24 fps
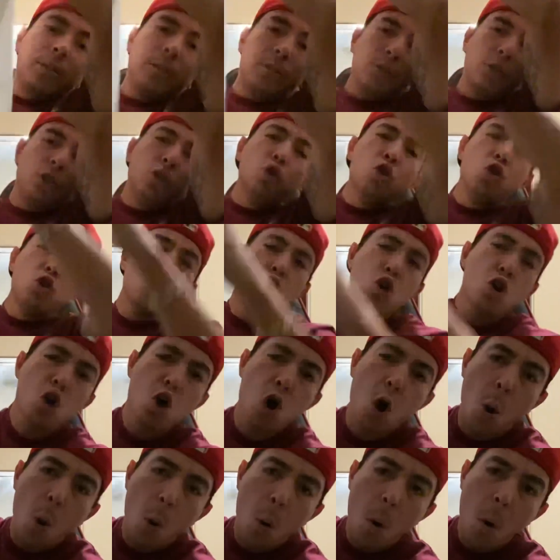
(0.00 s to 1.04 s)
Yeah.
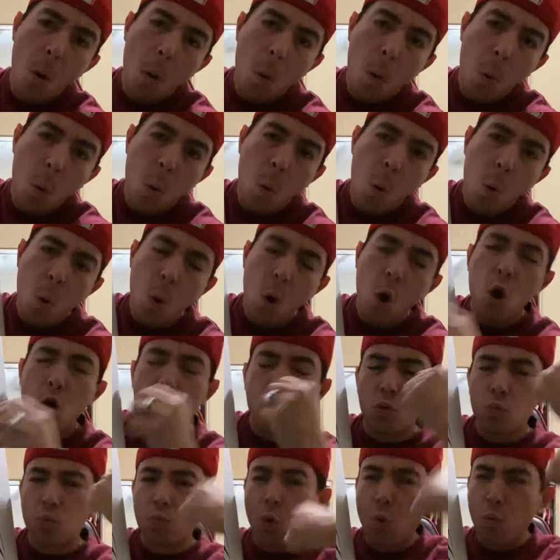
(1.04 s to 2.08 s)

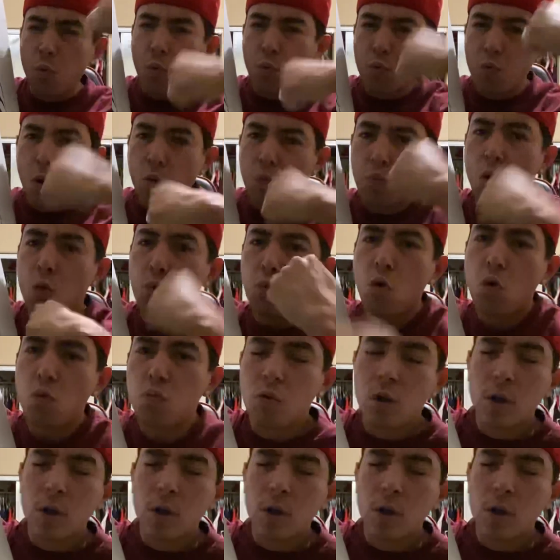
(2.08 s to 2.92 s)
Woo, woo, woo, woo, woo.